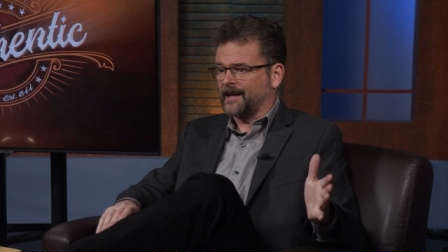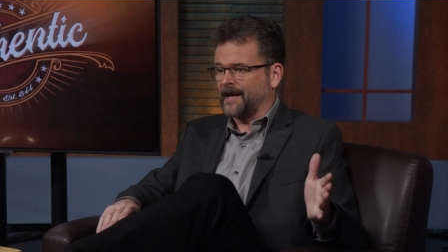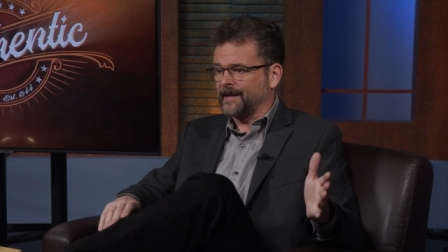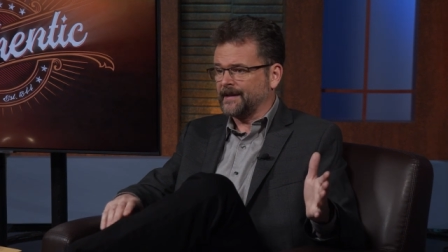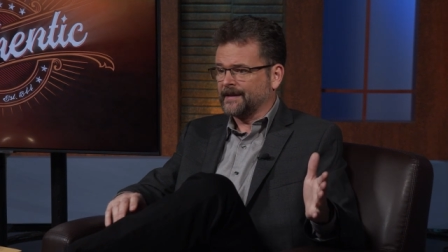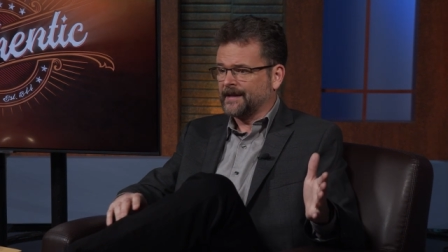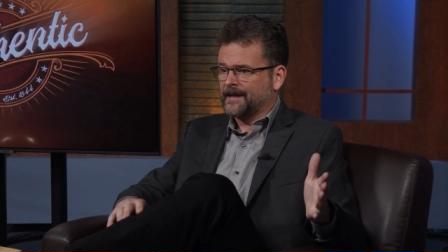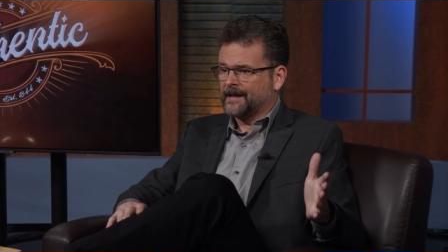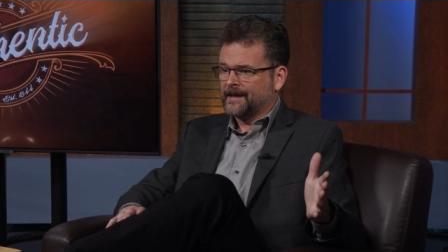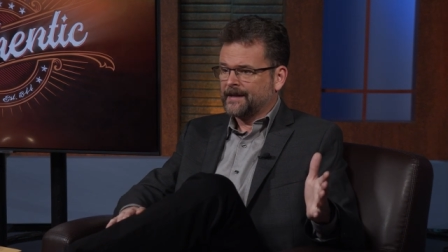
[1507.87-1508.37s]

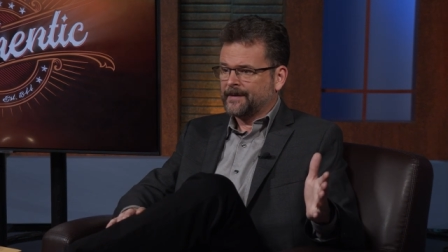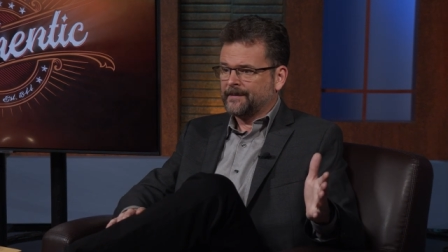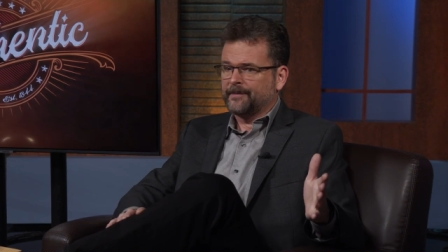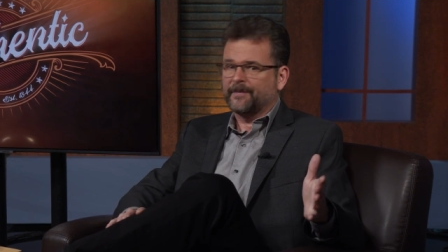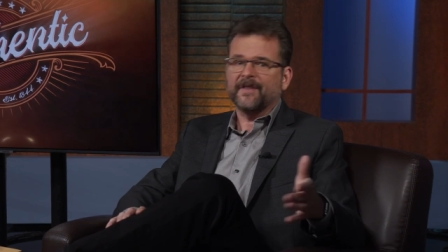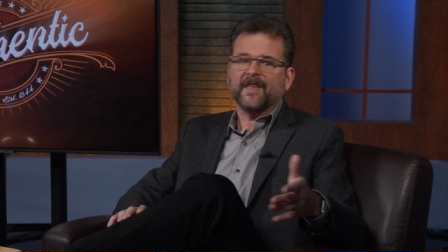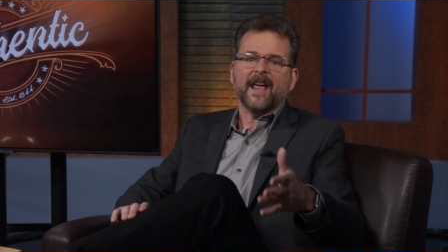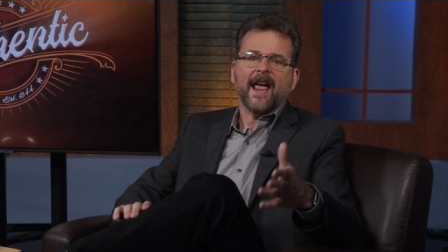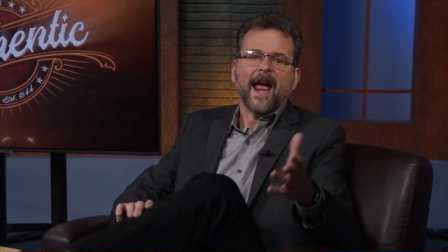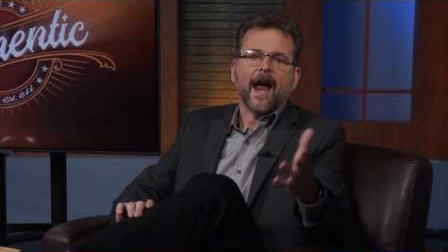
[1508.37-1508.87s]
like
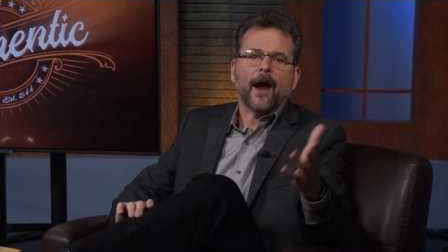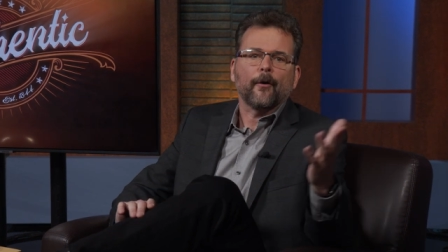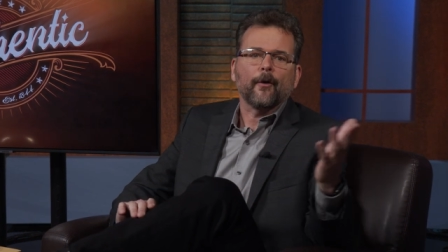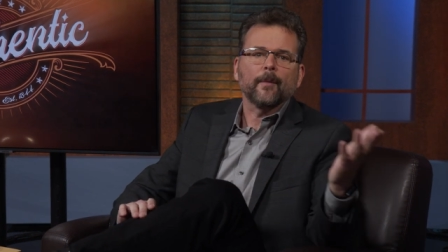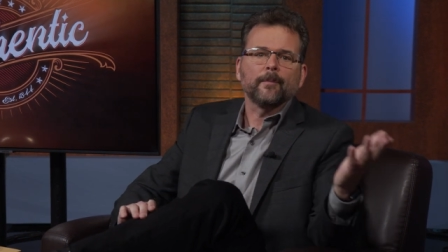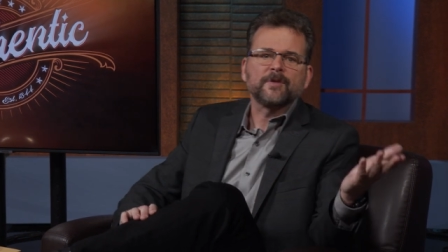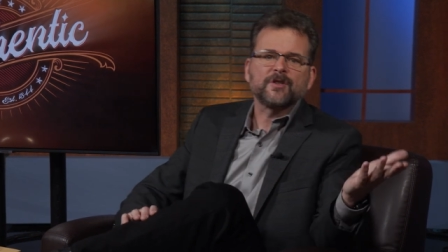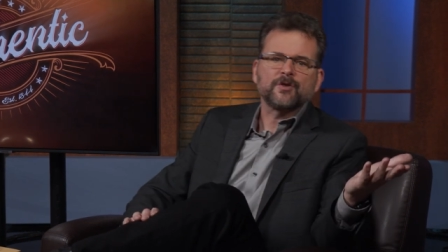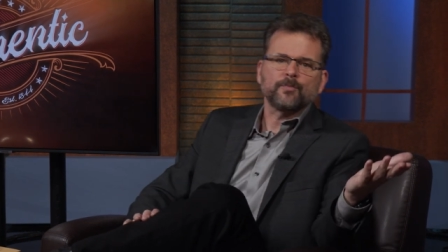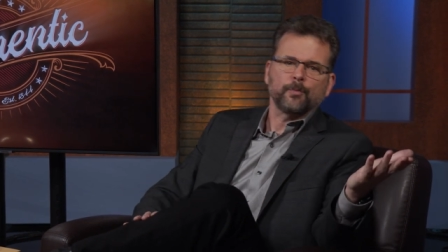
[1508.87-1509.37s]
the
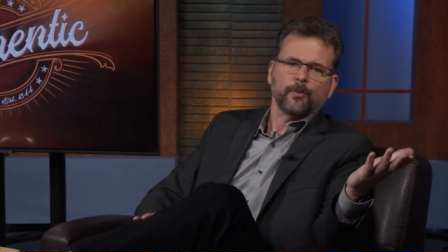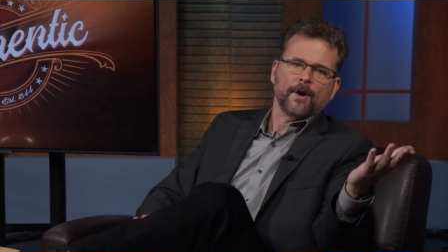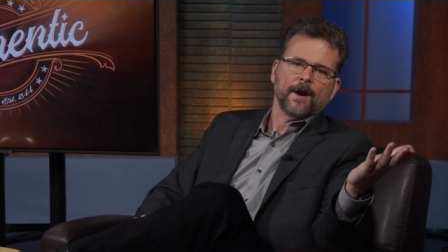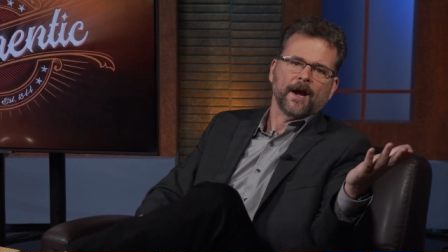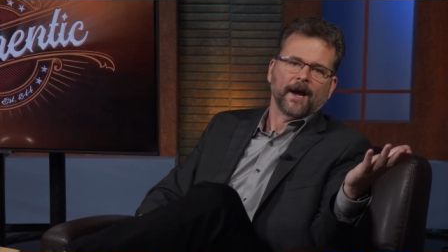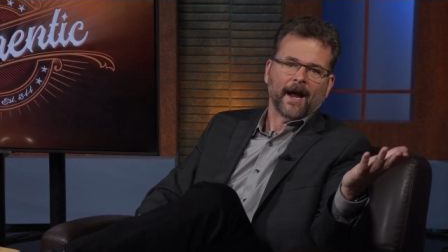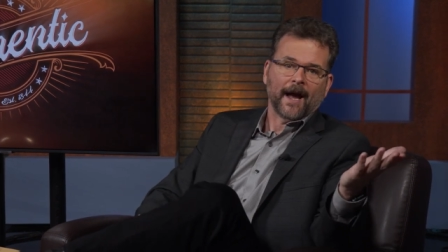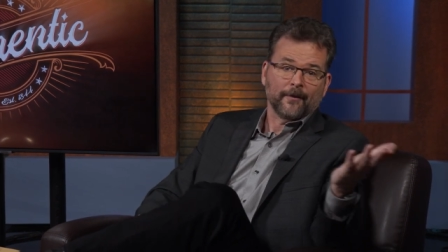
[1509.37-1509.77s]
Arab Spring.